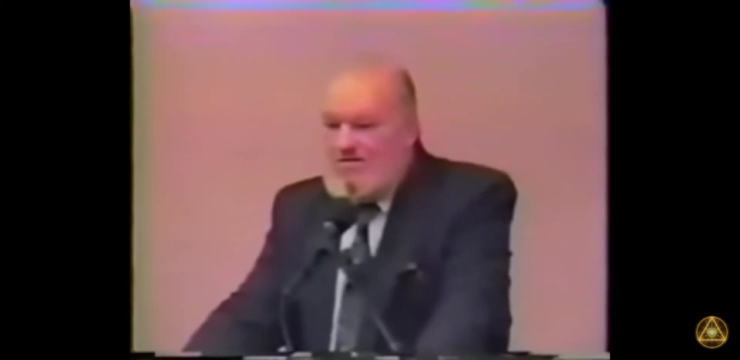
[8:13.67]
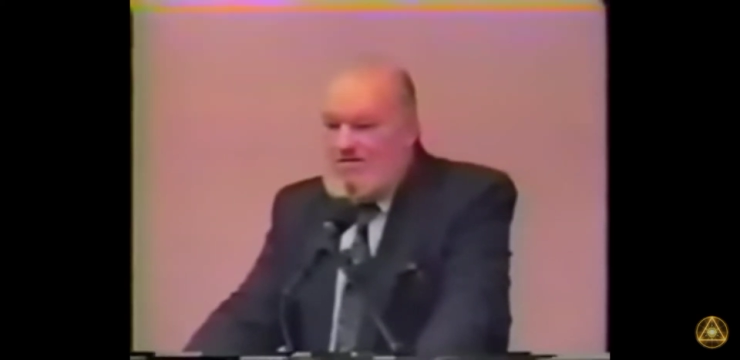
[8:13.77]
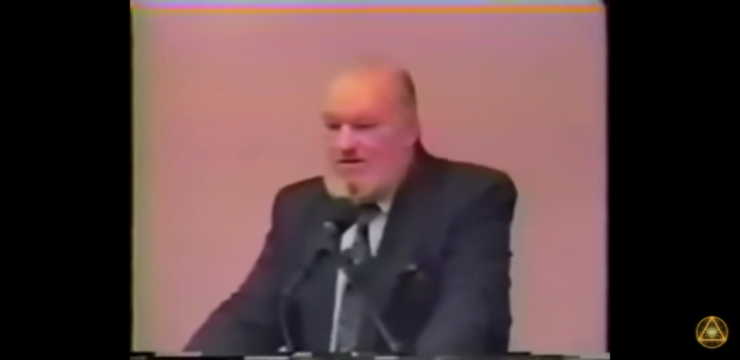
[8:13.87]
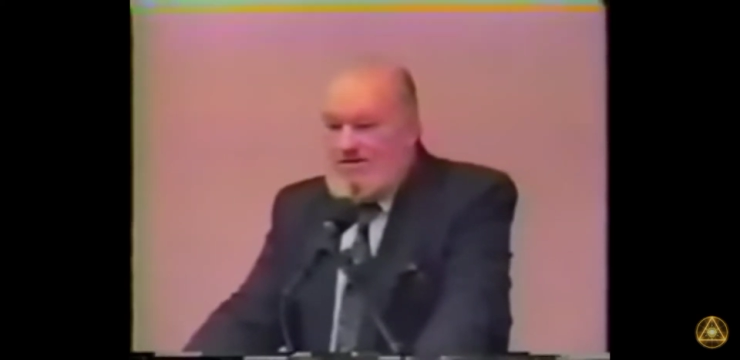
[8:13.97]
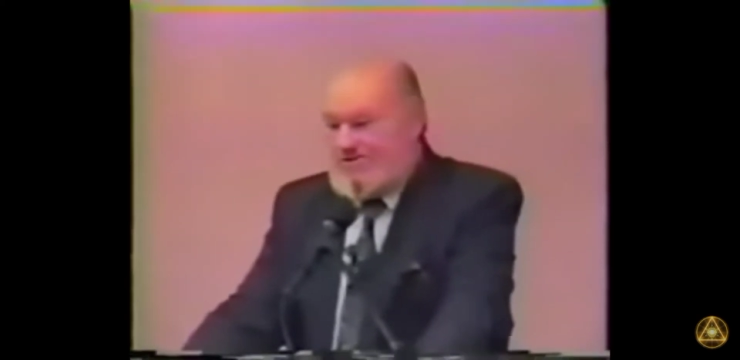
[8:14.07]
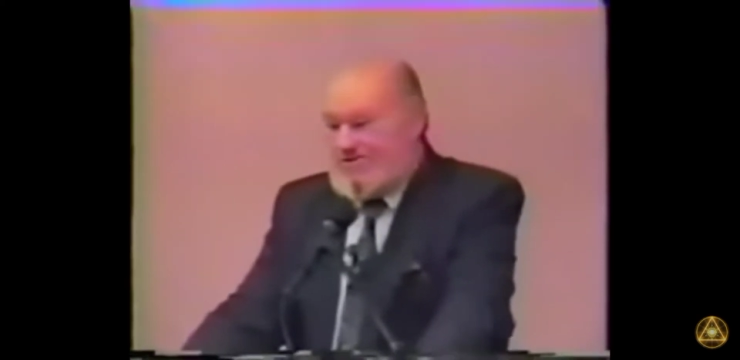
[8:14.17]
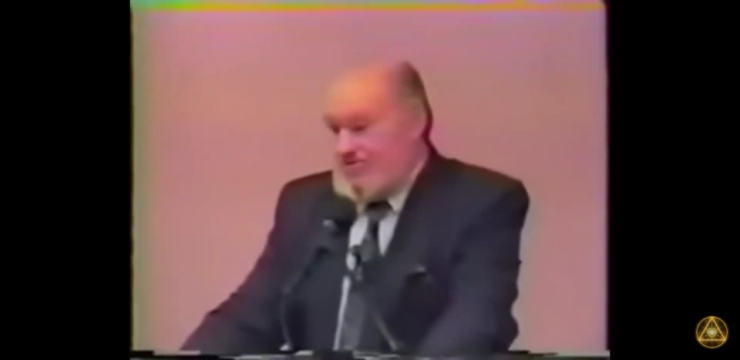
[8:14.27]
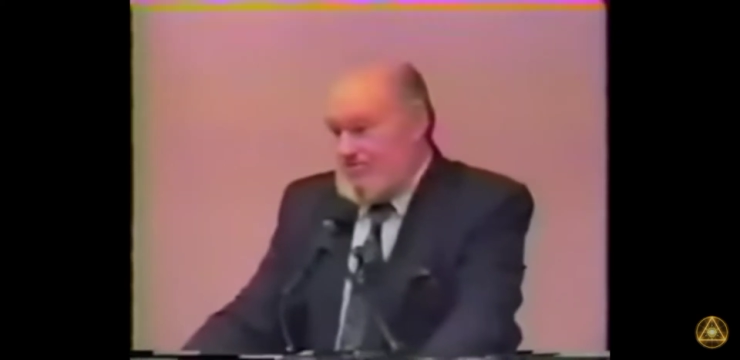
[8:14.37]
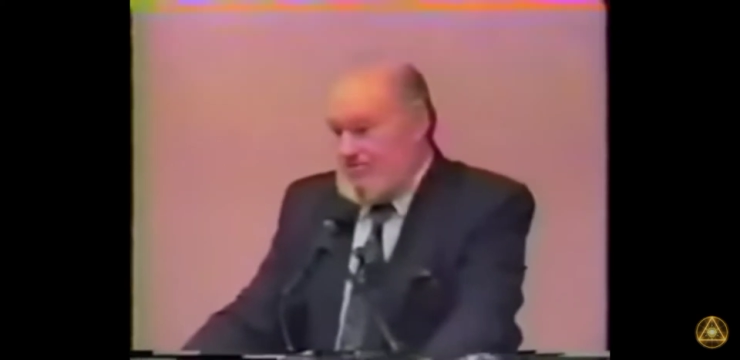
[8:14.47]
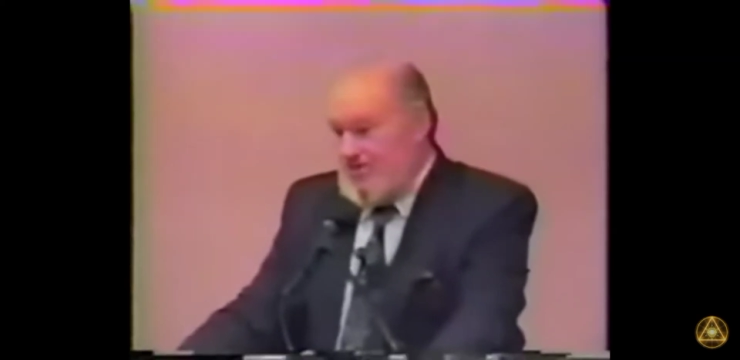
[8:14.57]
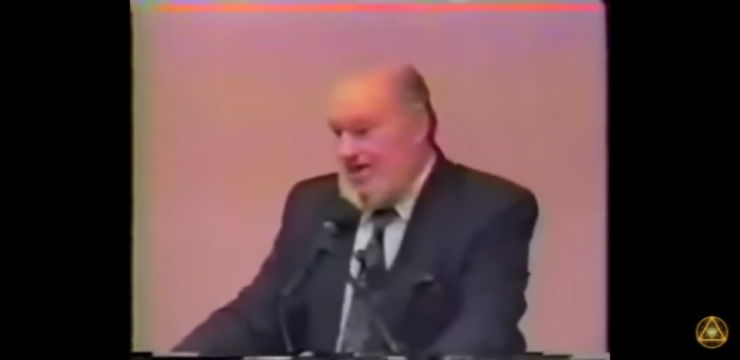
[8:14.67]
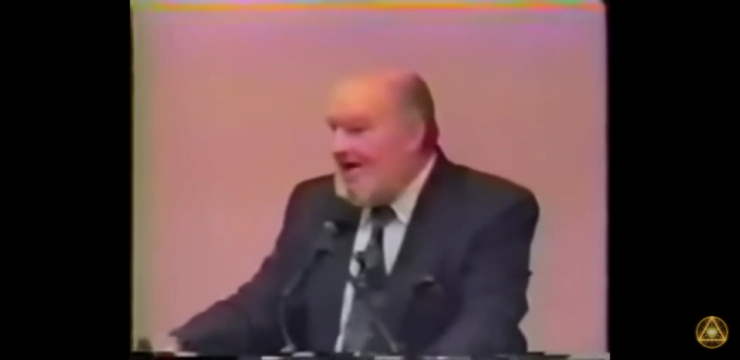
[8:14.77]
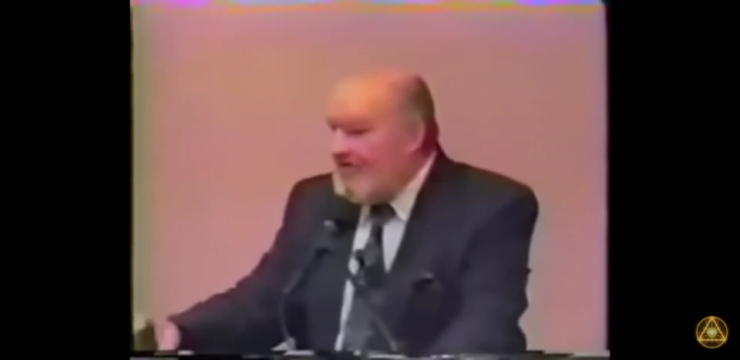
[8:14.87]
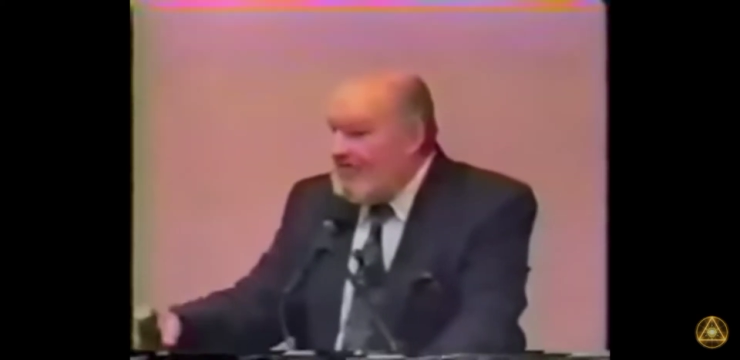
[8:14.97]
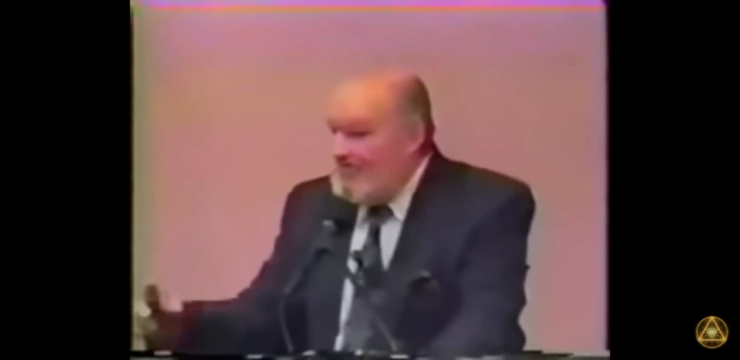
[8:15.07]
into
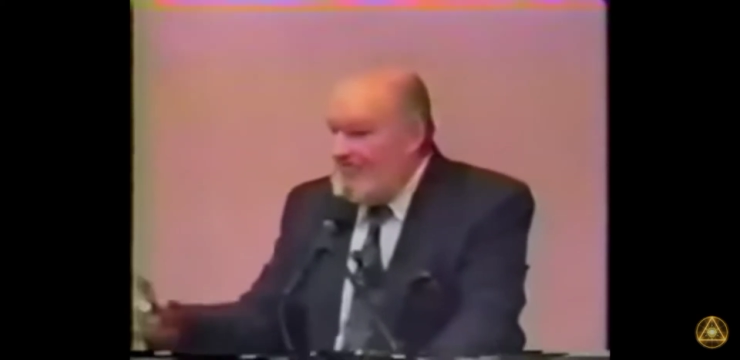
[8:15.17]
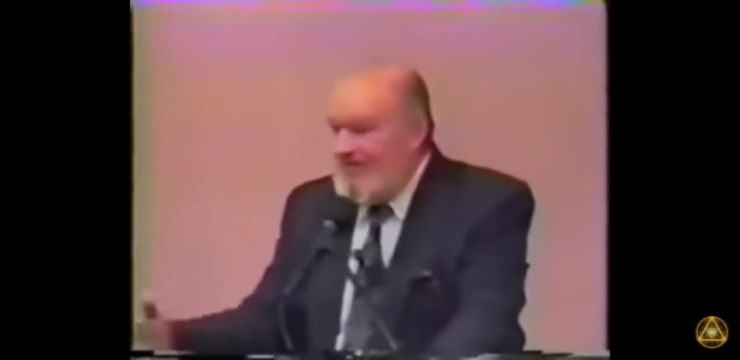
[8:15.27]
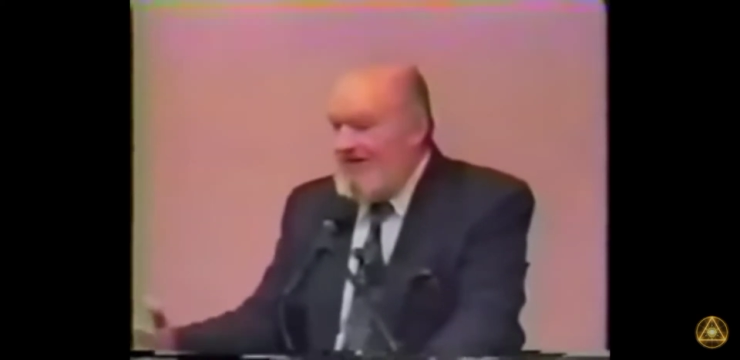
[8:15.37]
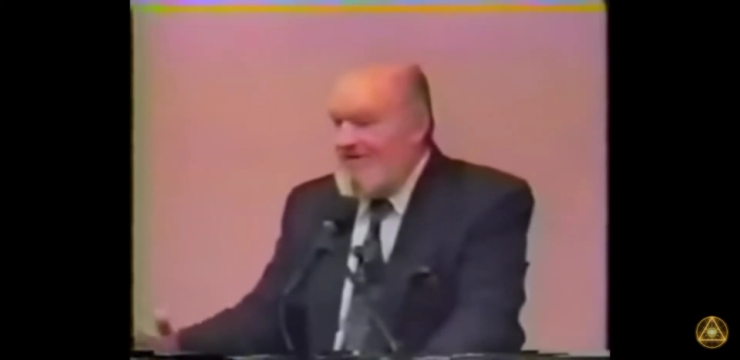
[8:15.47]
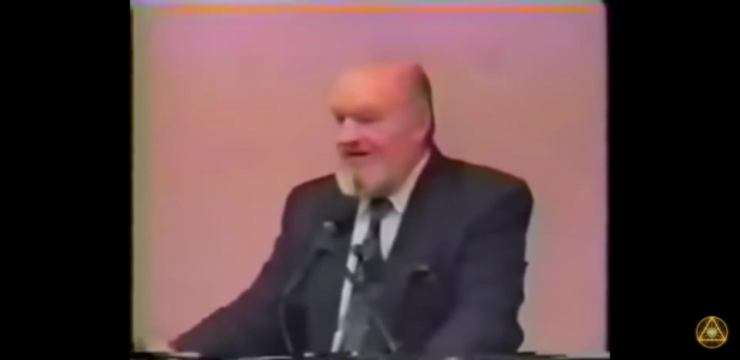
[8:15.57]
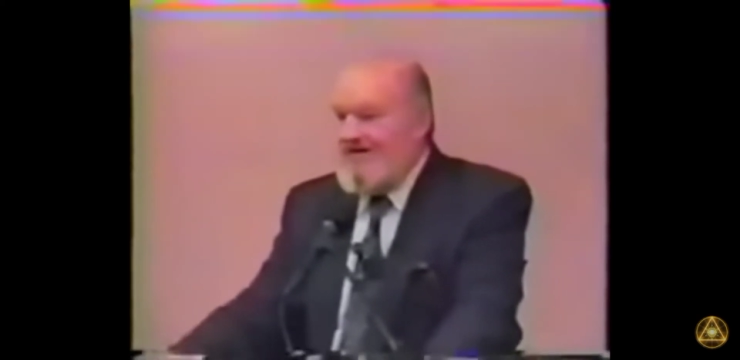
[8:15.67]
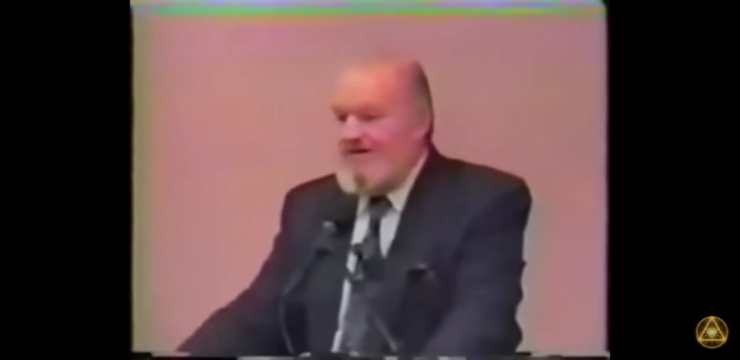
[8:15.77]
not a republic,